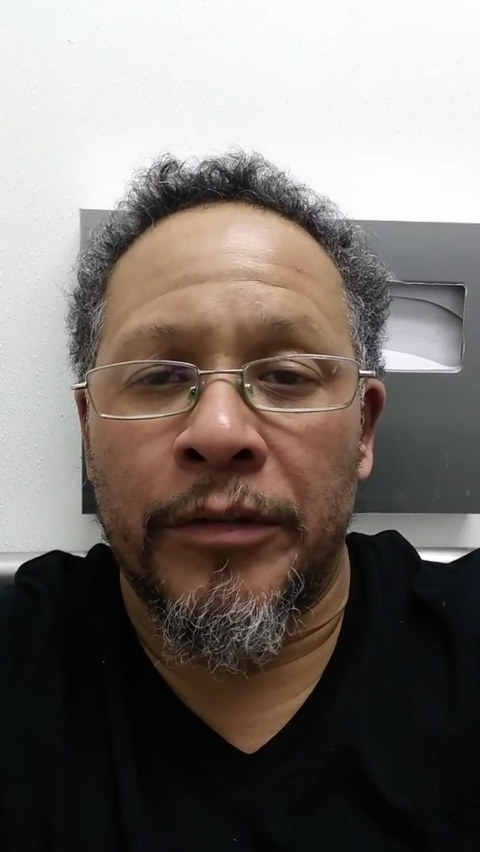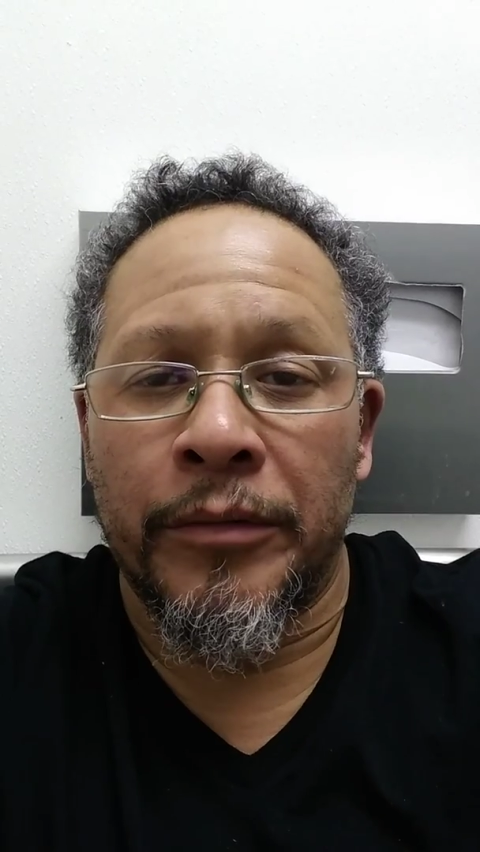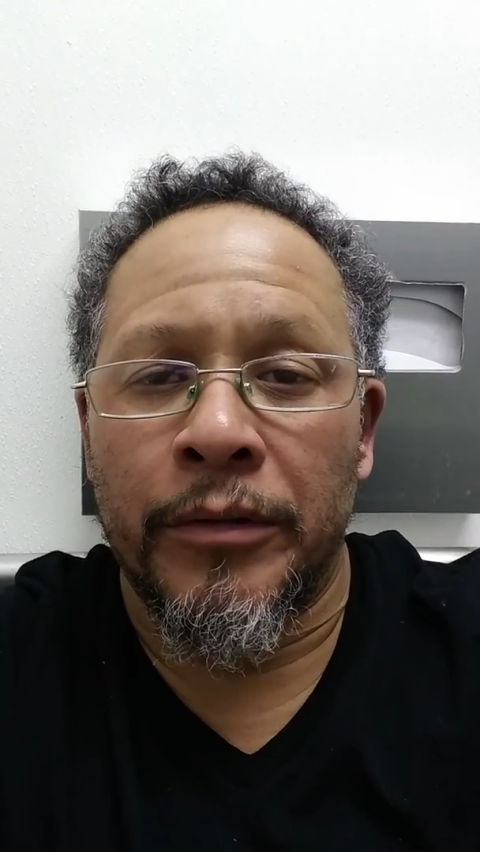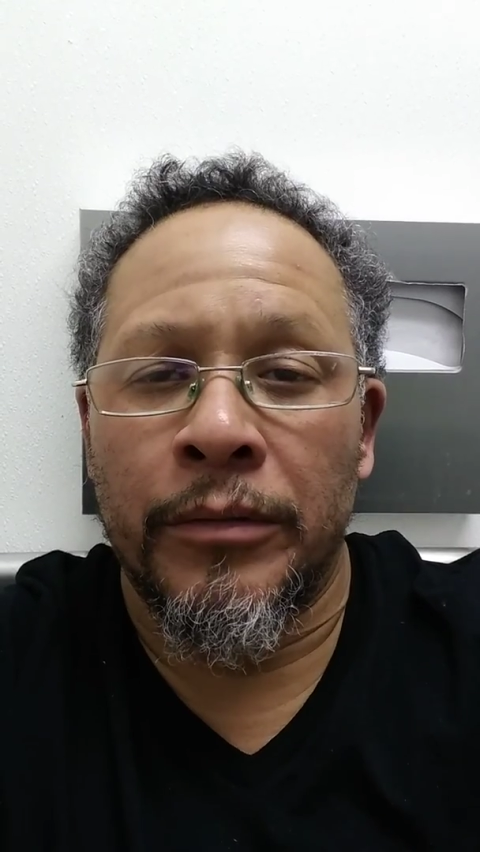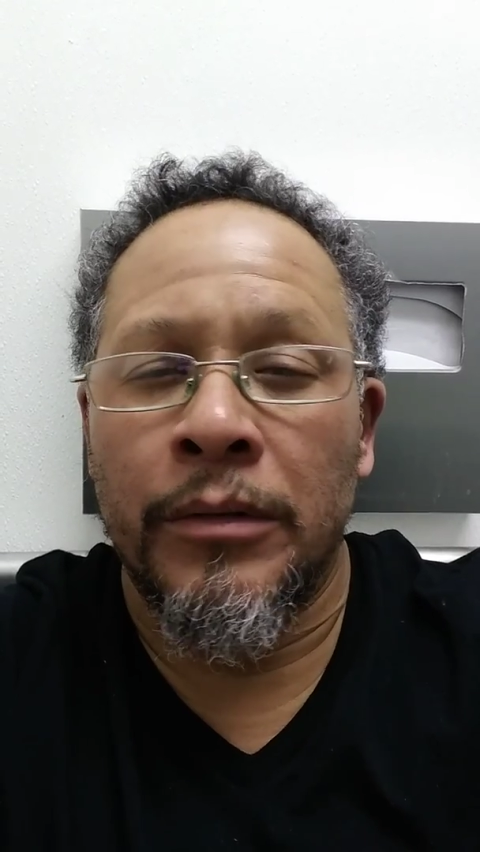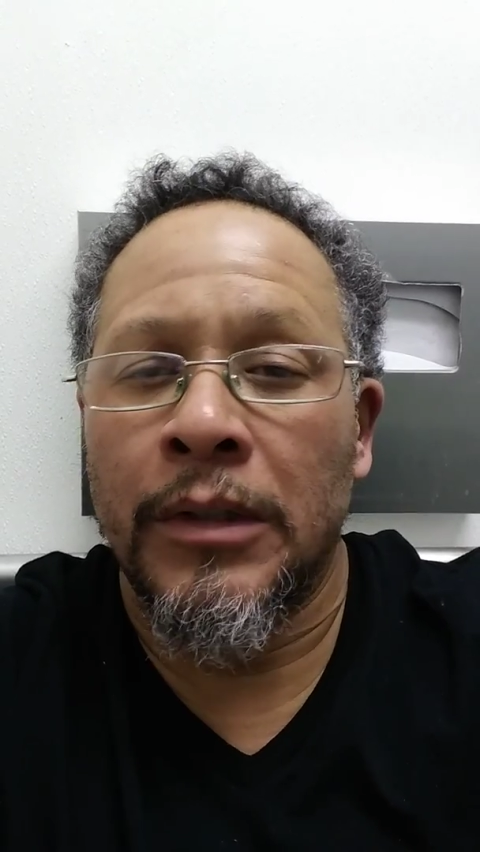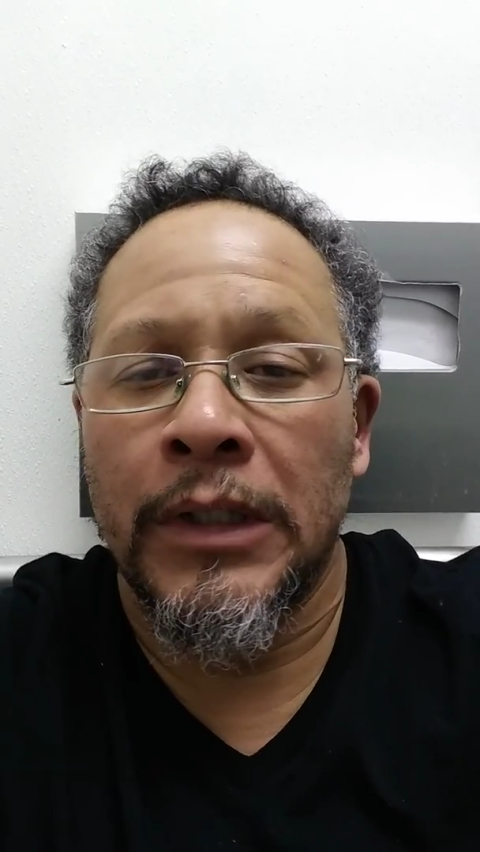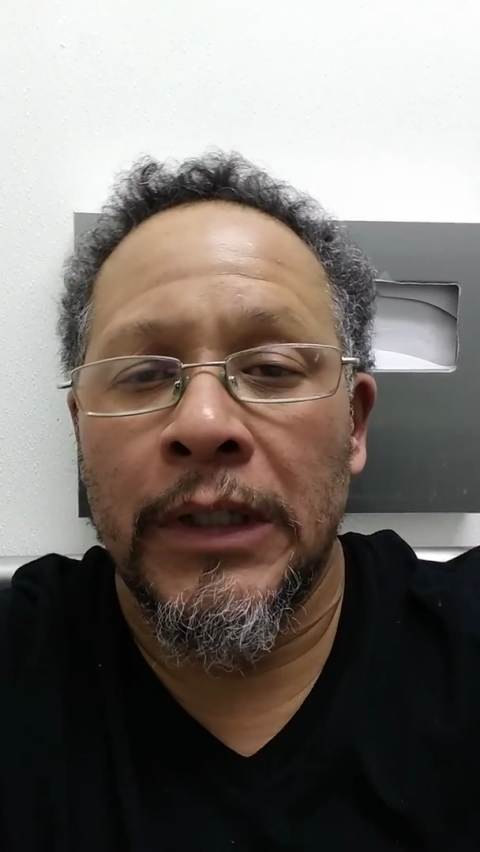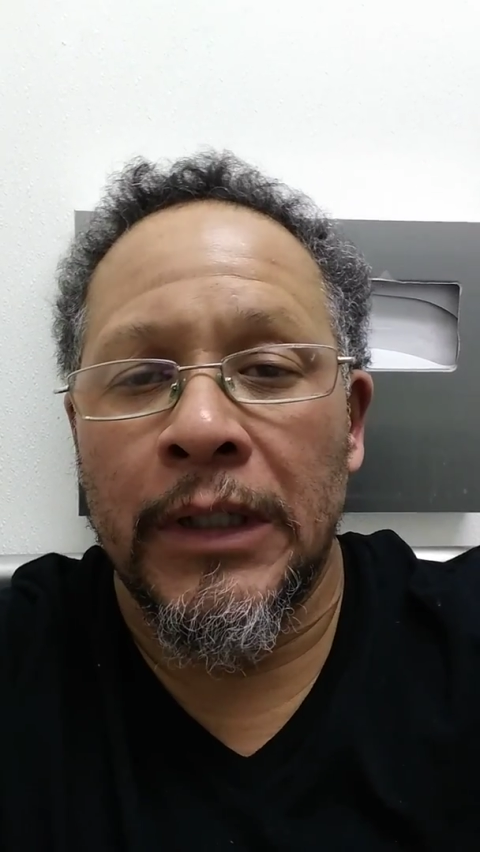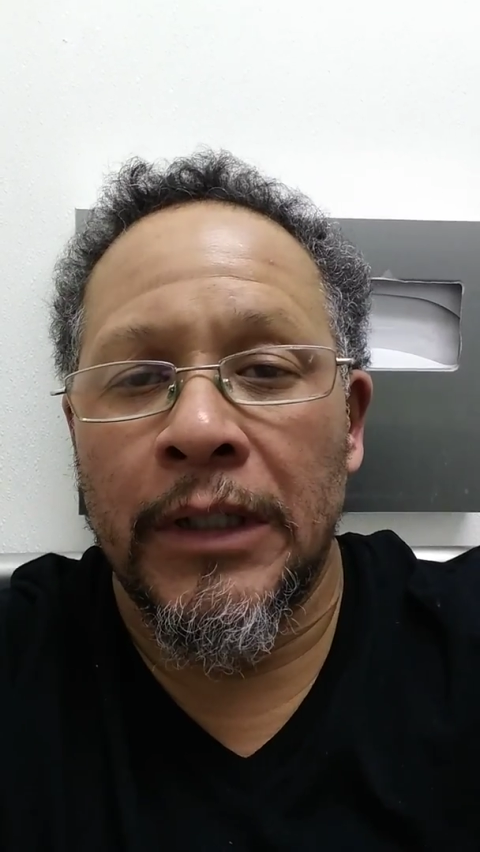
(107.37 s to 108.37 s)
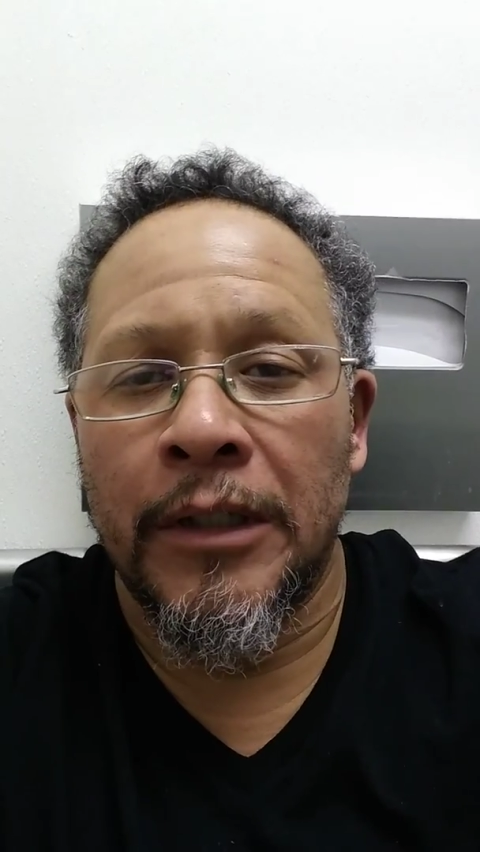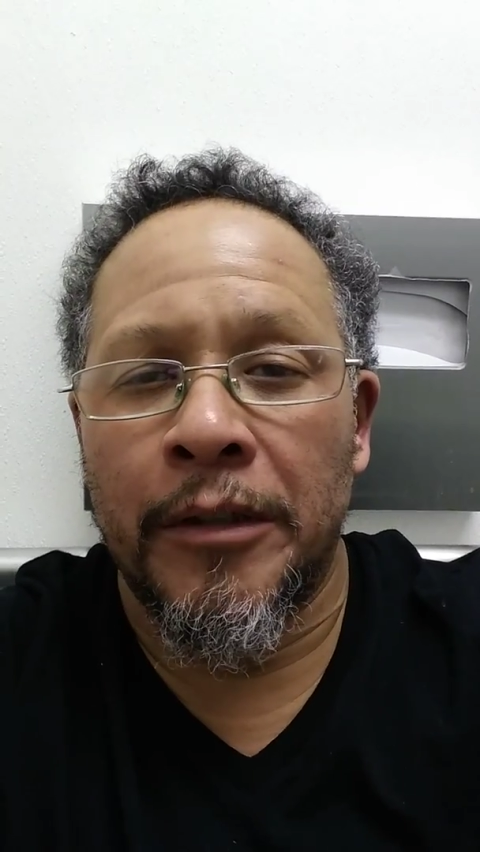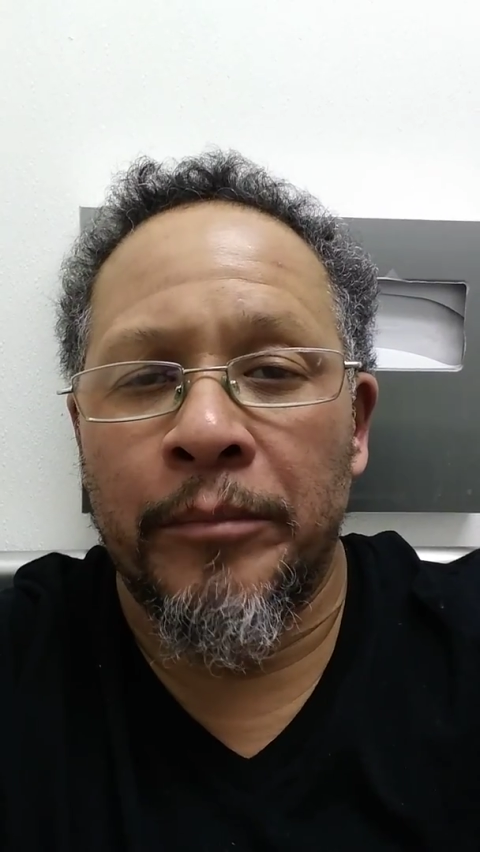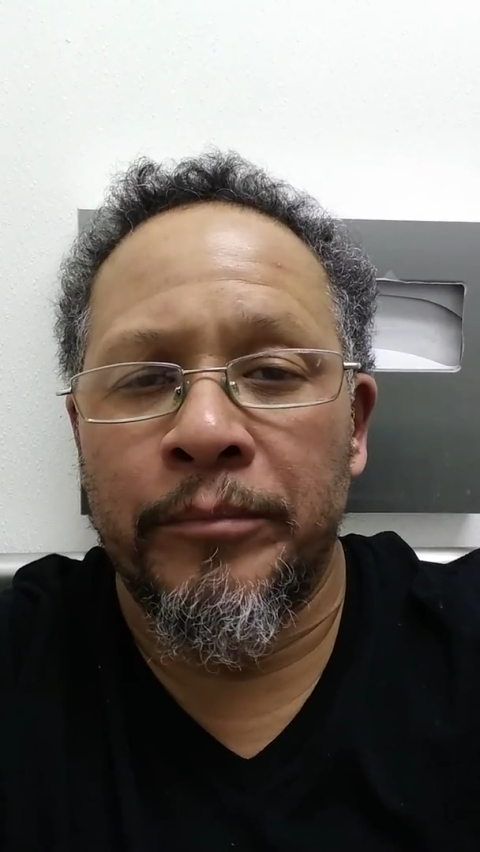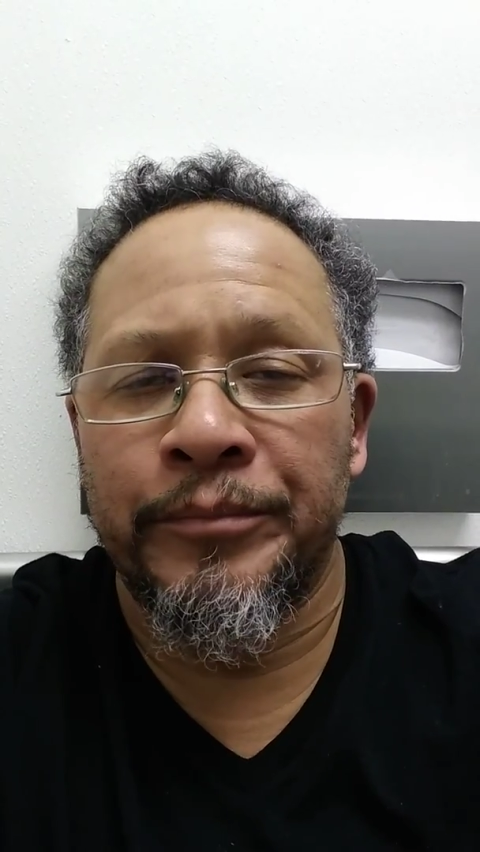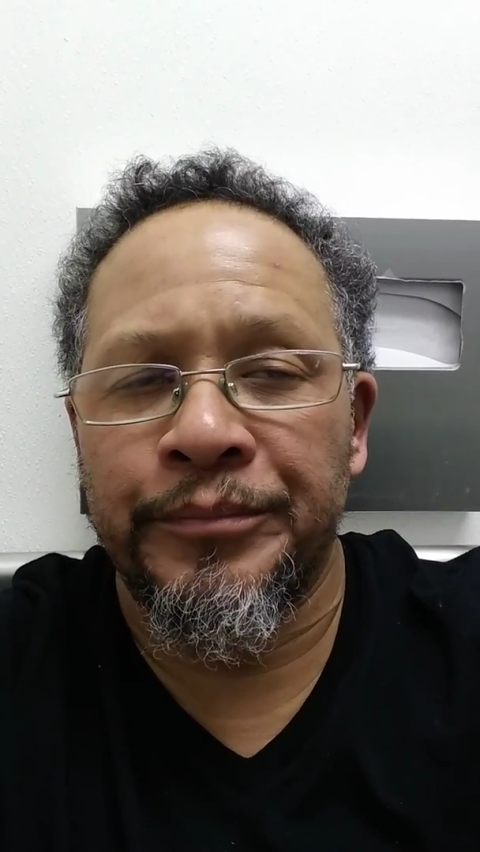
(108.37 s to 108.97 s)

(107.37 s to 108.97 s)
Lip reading: through, and